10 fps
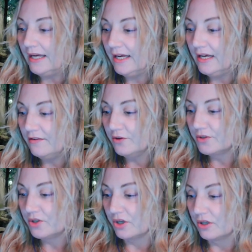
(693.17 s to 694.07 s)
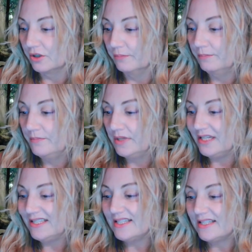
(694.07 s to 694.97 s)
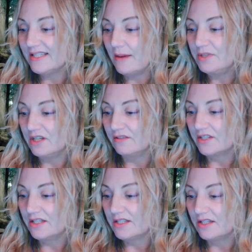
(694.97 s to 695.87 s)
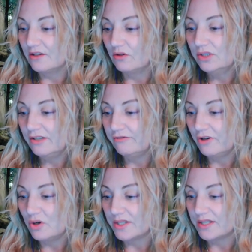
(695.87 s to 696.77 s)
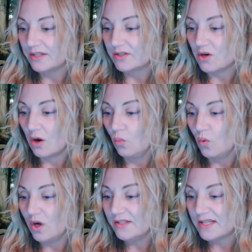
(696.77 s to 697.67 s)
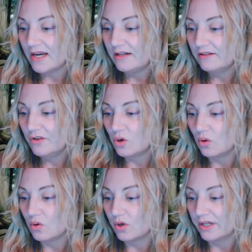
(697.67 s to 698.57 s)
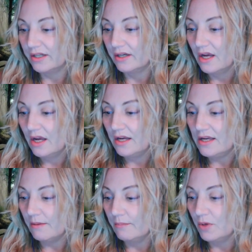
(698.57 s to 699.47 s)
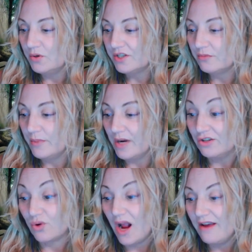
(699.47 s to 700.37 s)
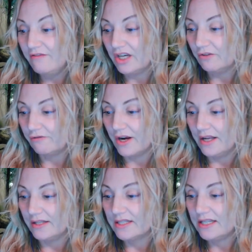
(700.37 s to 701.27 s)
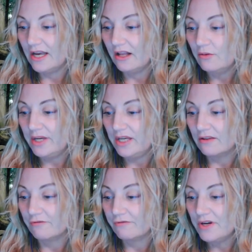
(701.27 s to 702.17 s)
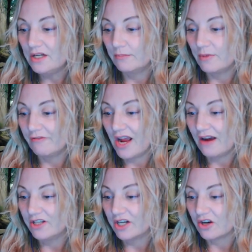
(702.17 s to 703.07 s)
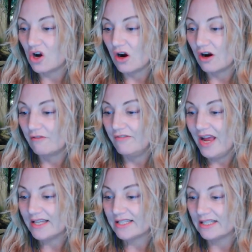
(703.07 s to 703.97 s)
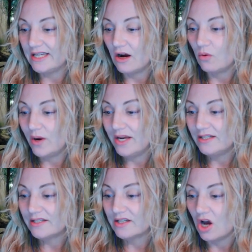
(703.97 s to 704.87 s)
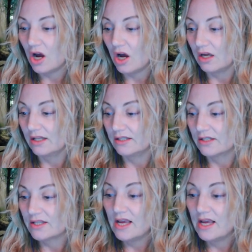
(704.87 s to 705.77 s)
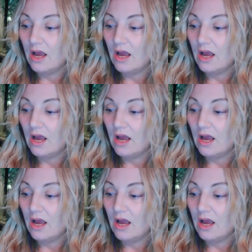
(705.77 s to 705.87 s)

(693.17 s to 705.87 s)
Either term is deceptive since it only focuses on one side of the coin. Yet most of my driving friends tell me the freedom of having a car vastly outweighs the cons.